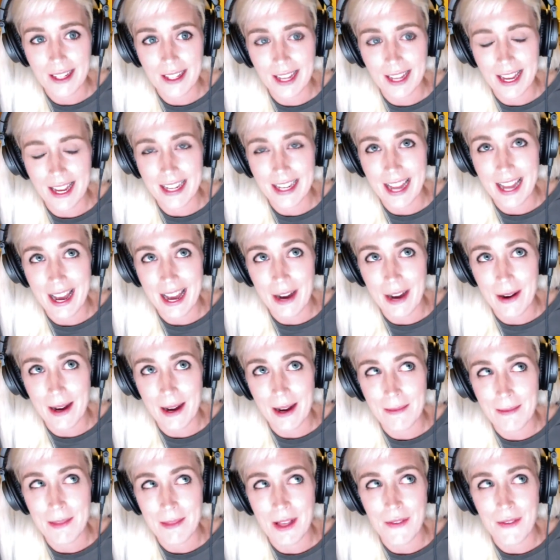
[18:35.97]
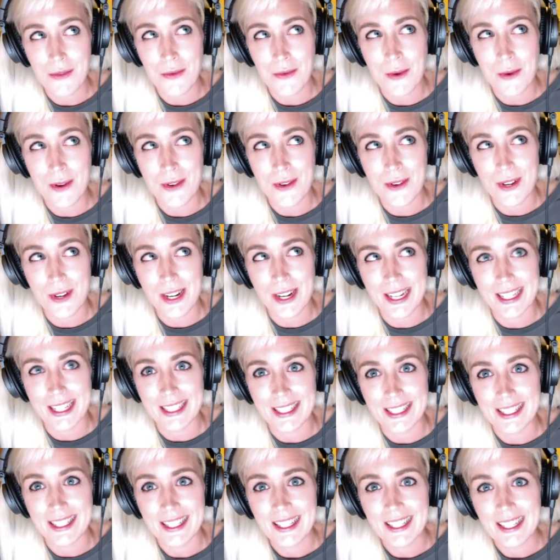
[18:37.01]
And now I'm left
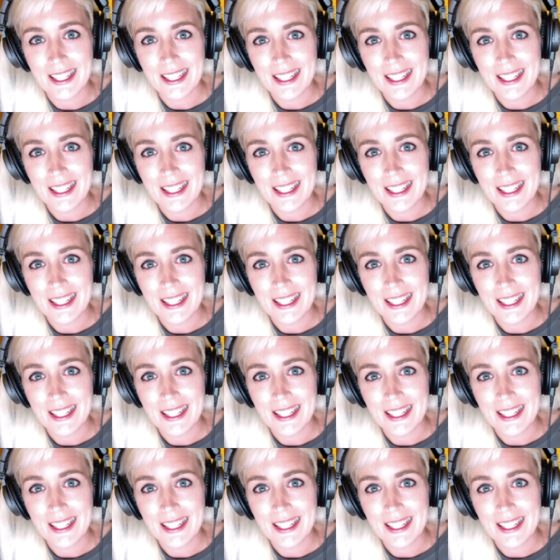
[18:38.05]
wondering,